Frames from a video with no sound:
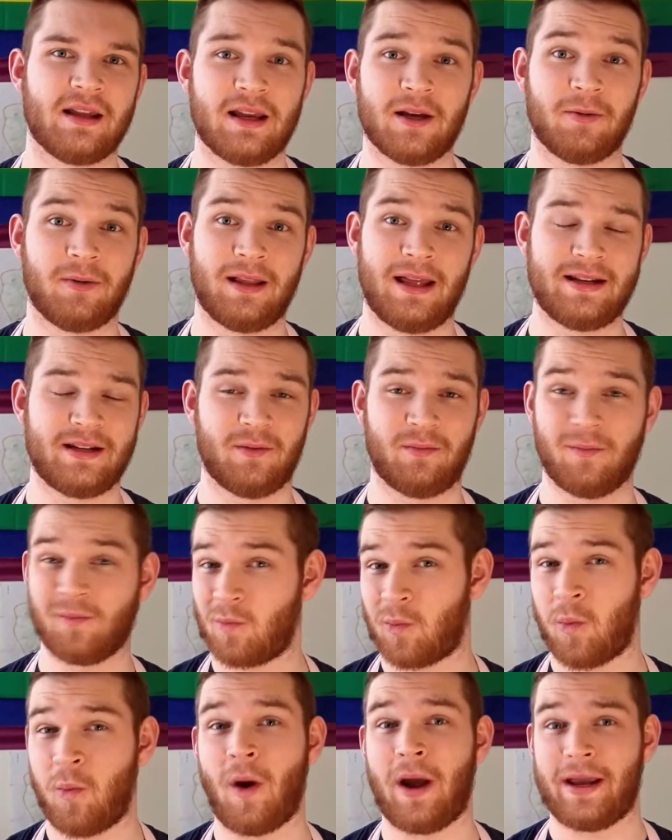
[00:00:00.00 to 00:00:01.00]
it will end up
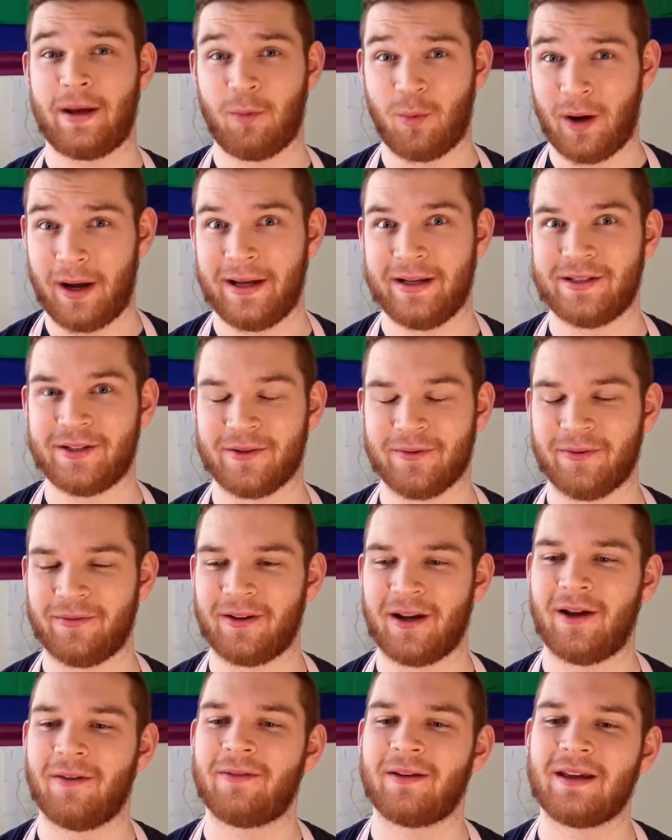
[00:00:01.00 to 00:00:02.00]
way too
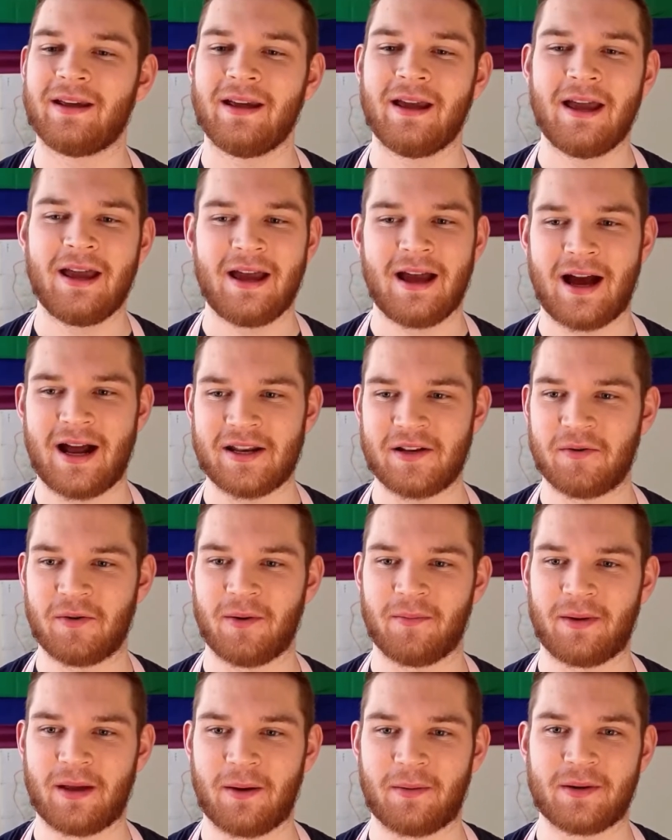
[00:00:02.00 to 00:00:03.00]
fluffy and you
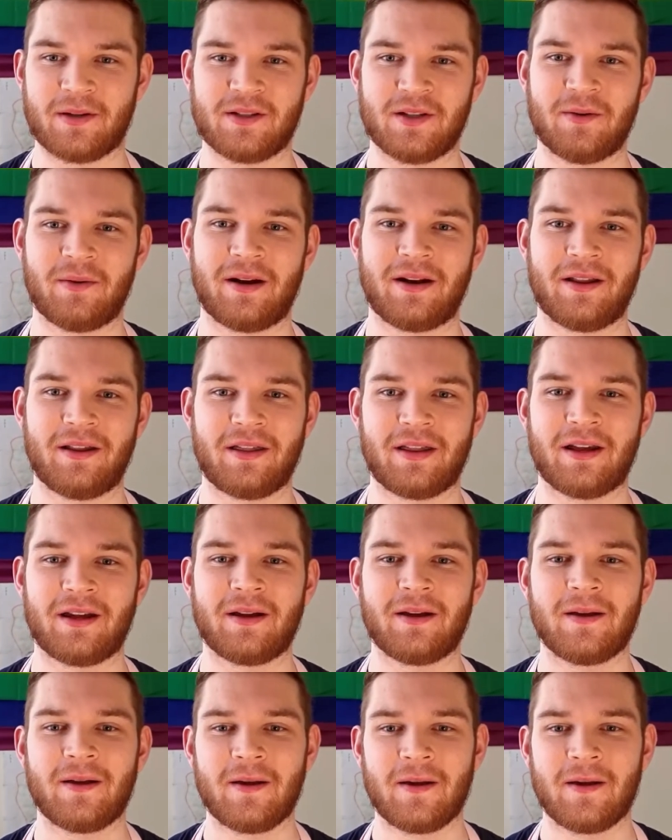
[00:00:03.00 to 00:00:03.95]
won't be able to do anything.